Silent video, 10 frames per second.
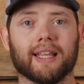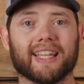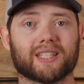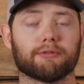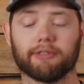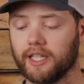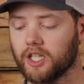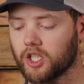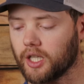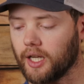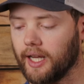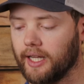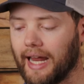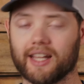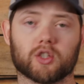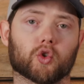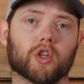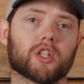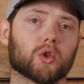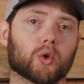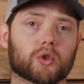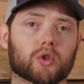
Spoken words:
It's finished in a traditional